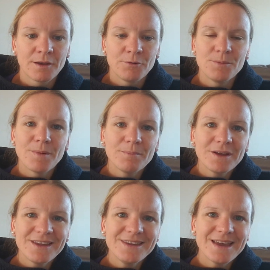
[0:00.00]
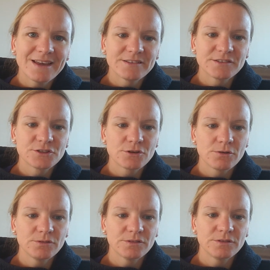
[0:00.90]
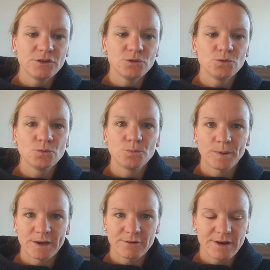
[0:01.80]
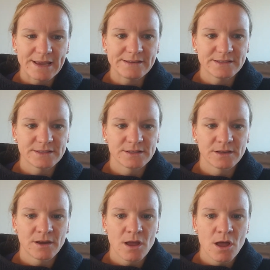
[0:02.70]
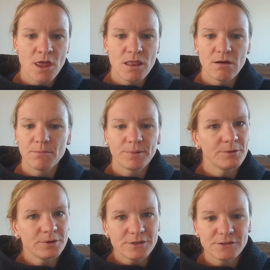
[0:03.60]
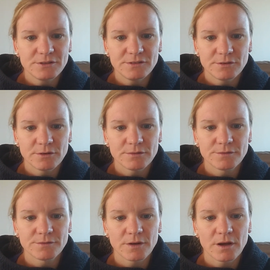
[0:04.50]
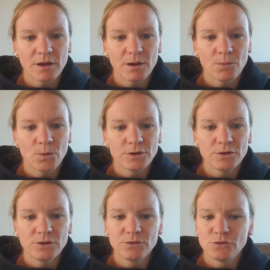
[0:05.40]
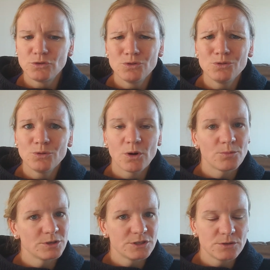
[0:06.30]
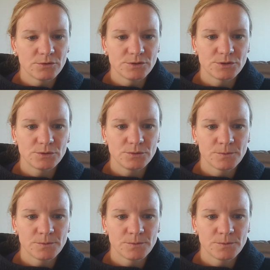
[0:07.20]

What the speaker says: Remember, he has chosen you by grace, not by what you deserve, what you do or what you don't do.